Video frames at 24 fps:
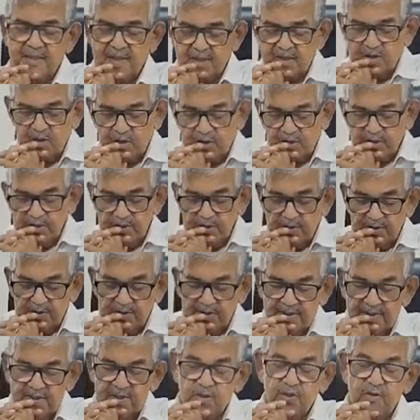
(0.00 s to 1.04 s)
allotted
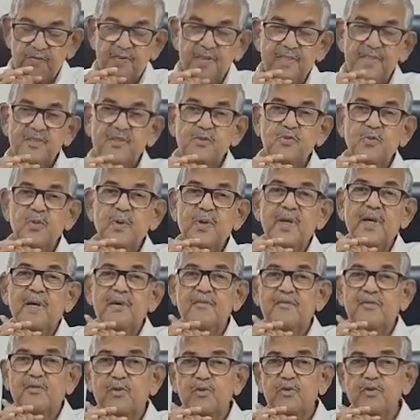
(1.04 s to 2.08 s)
each of us
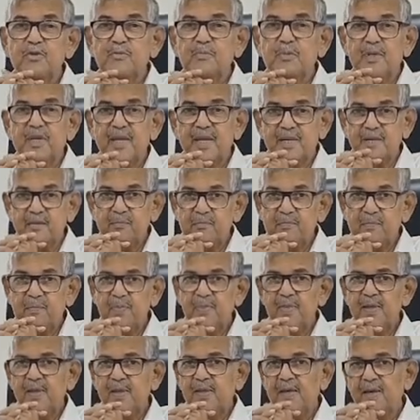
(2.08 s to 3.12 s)
2.5 crores per annum.
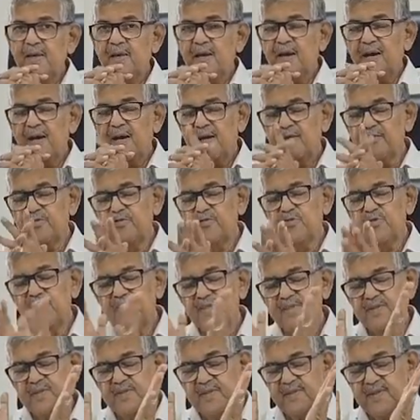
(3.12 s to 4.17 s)
I use
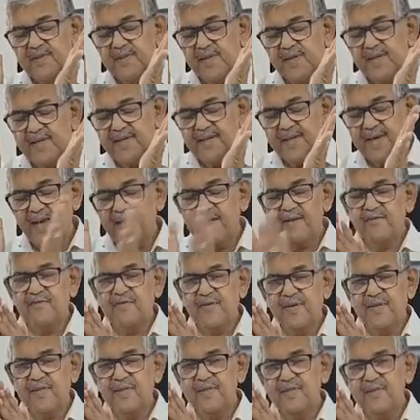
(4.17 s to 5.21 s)
the entire
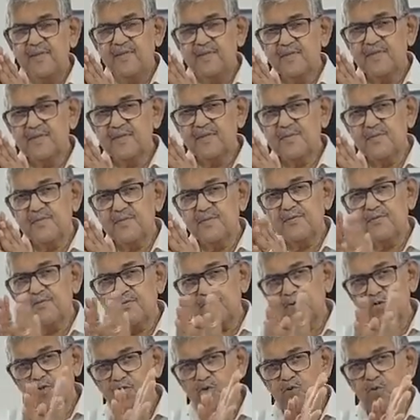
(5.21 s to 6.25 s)
fund
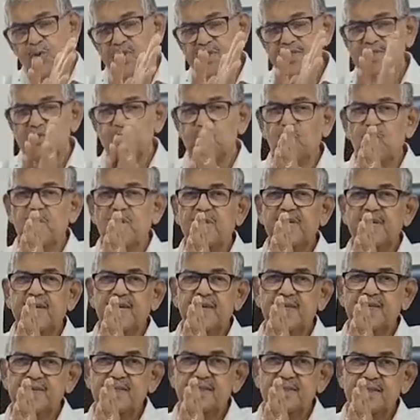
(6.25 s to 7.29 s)
towards water
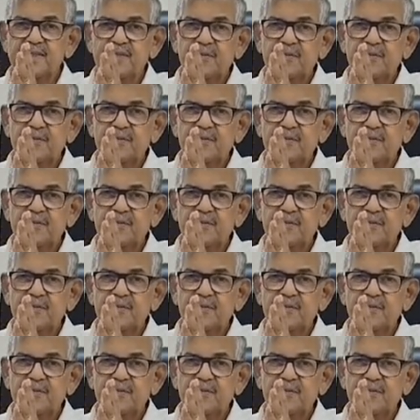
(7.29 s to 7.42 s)
tanks.